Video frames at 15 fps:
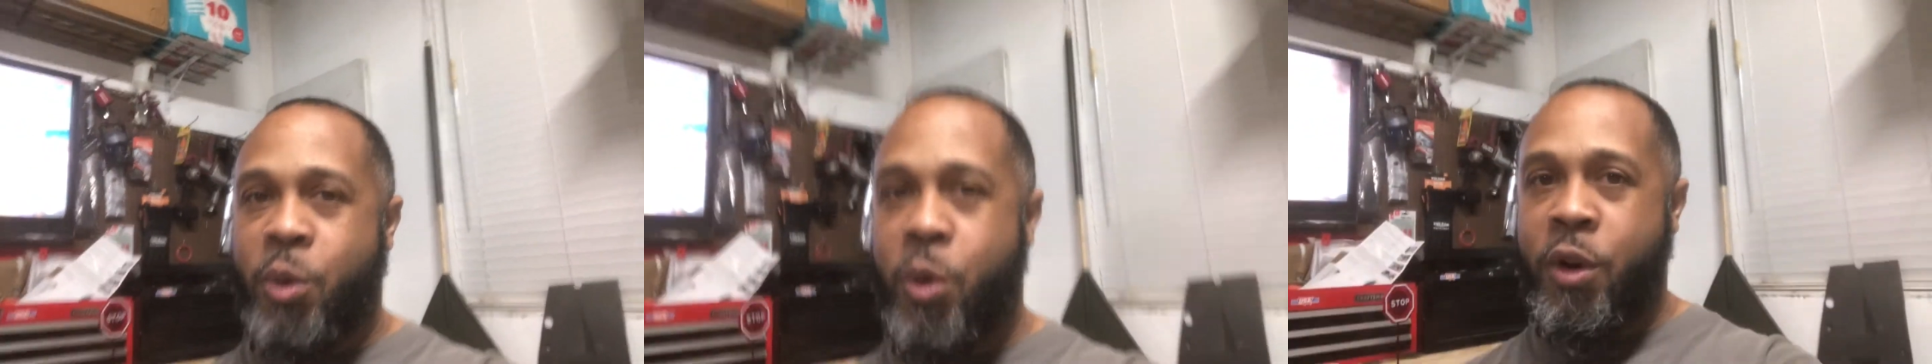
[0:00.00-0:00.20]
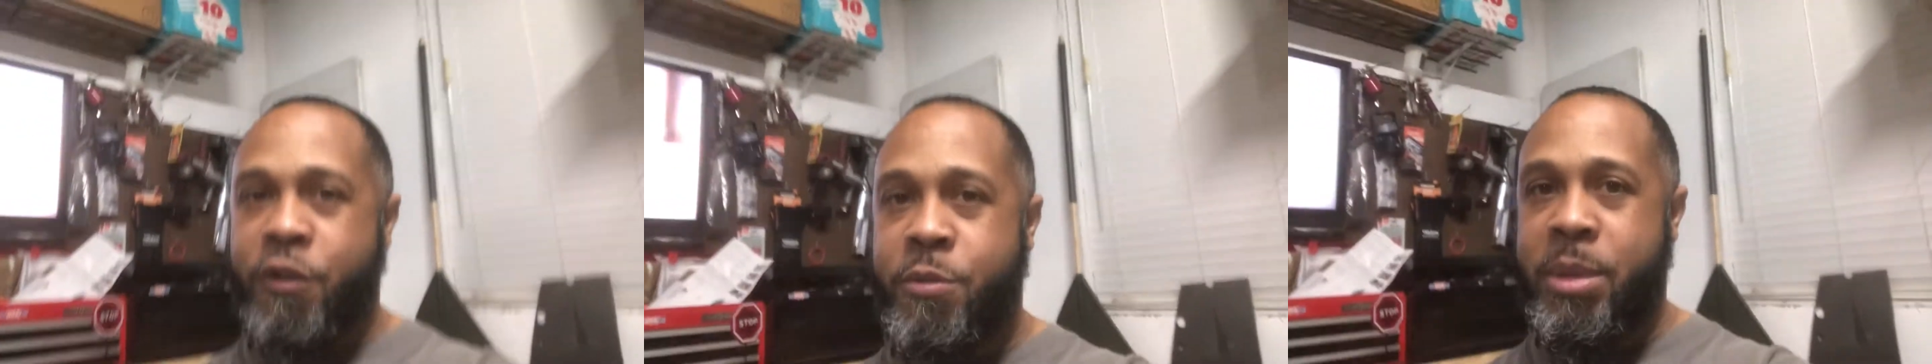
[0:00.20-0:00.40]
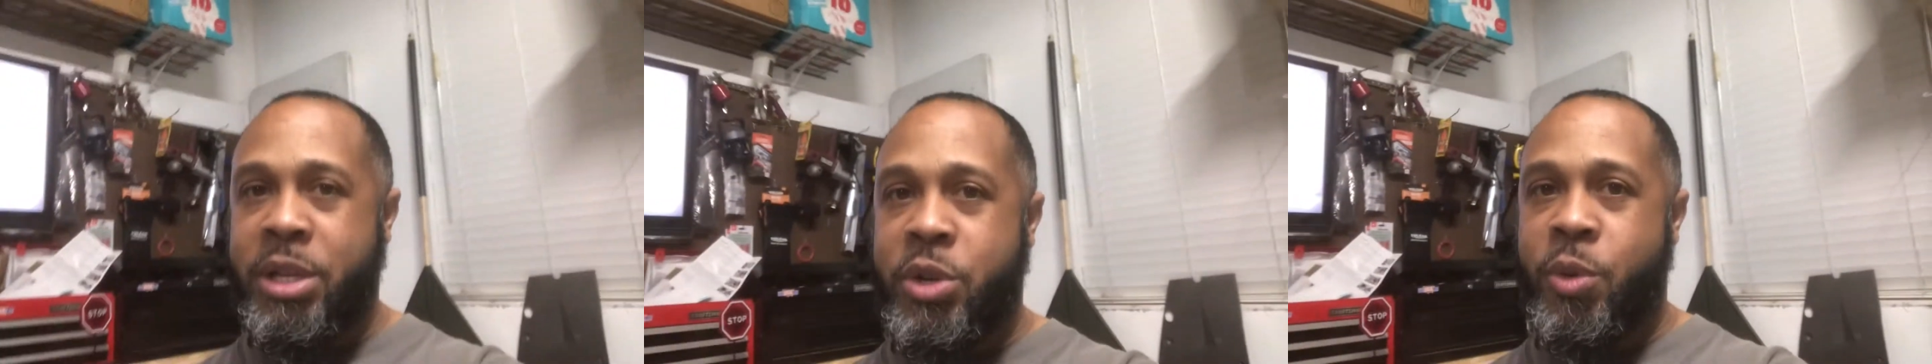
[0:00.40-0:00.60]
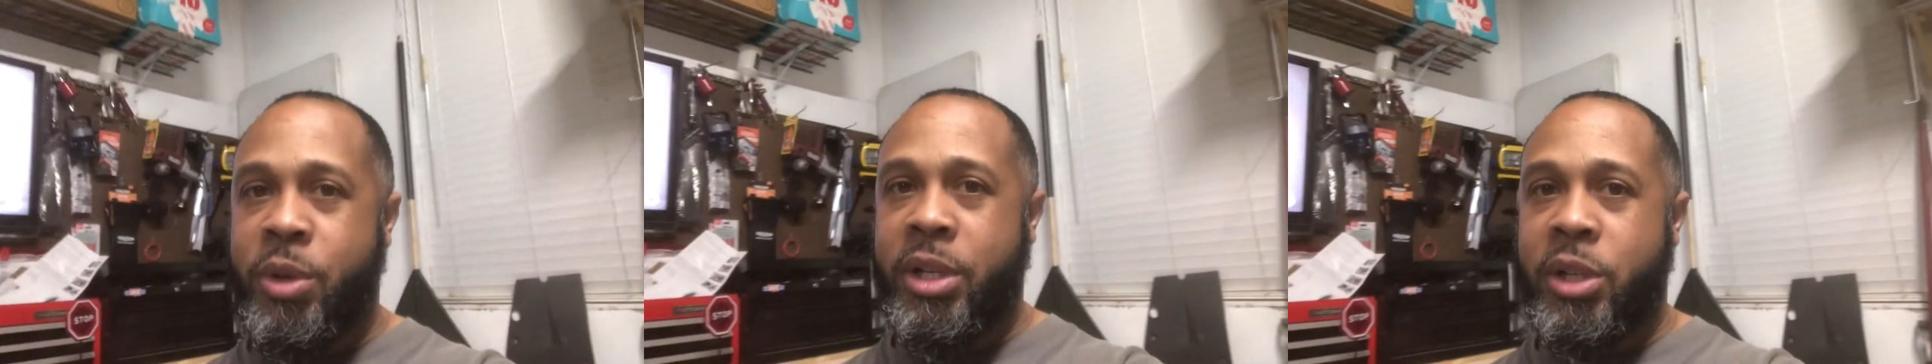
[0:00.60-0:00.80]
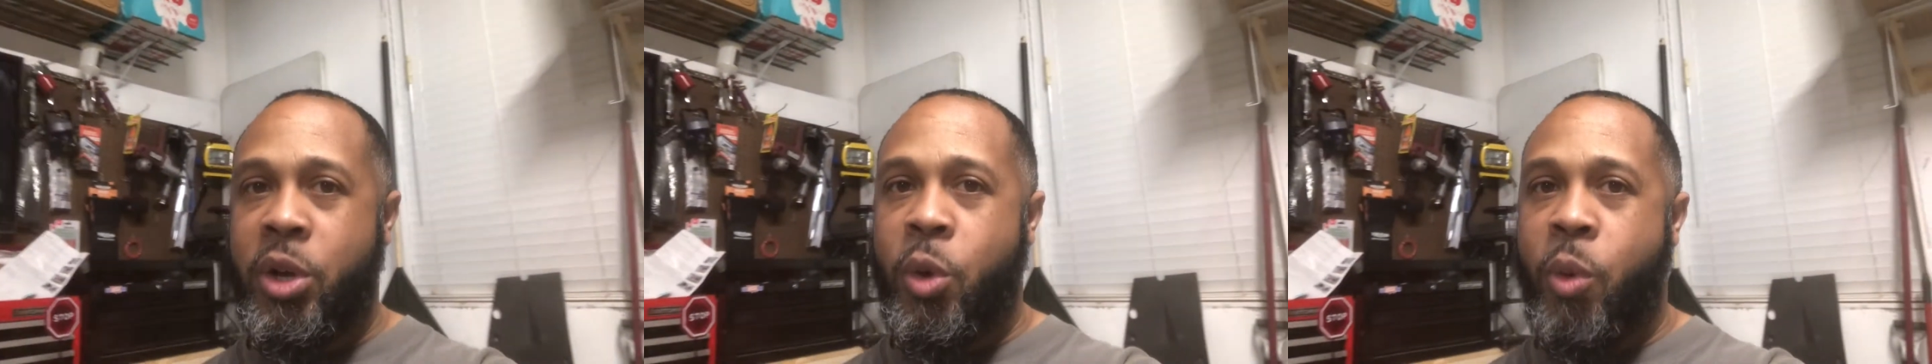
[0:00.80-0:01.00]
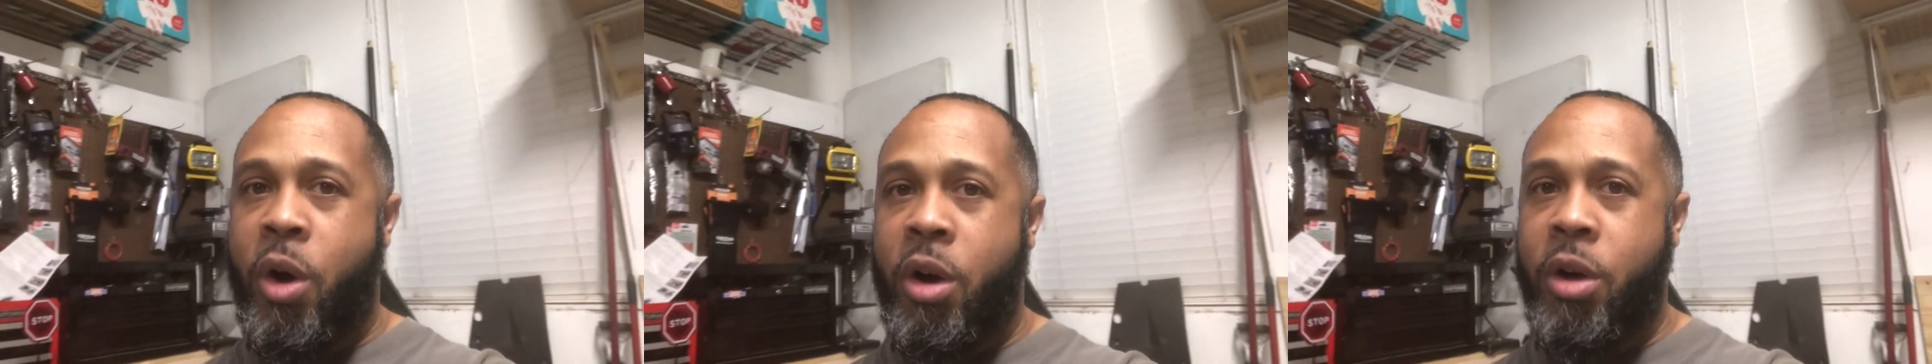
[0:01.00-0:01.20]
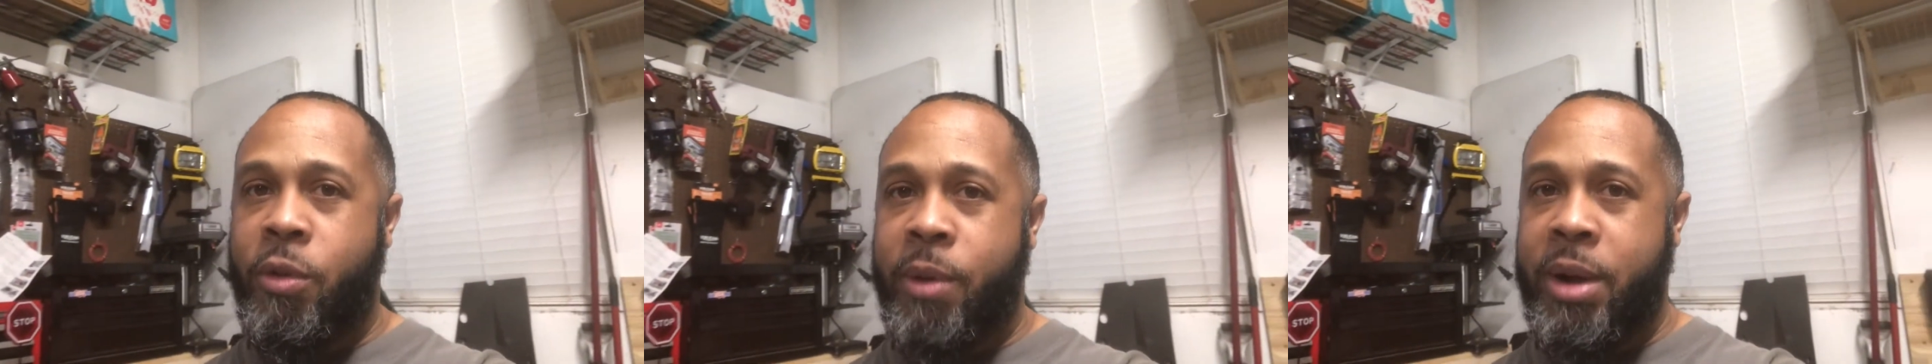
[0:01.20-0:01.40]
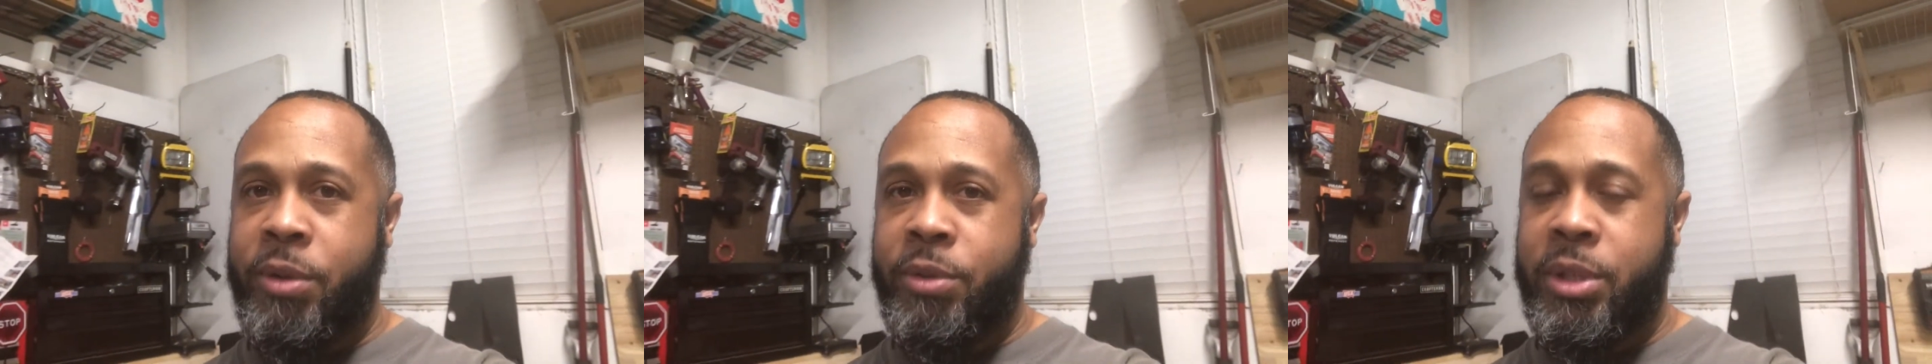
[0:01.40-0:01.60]
of me doing a little walk
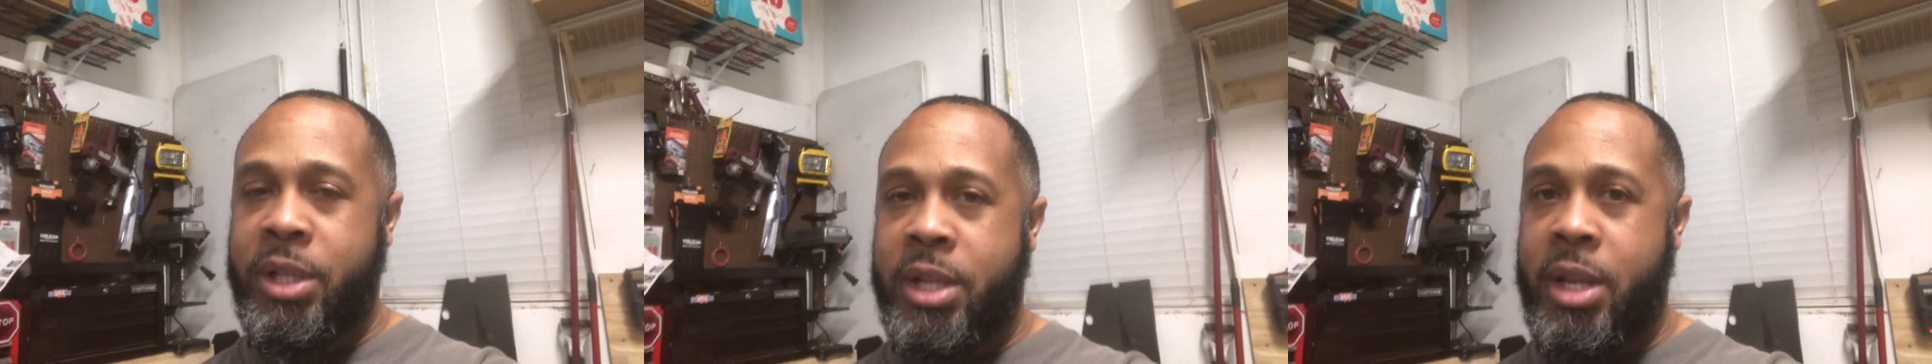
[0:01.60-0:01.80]
around,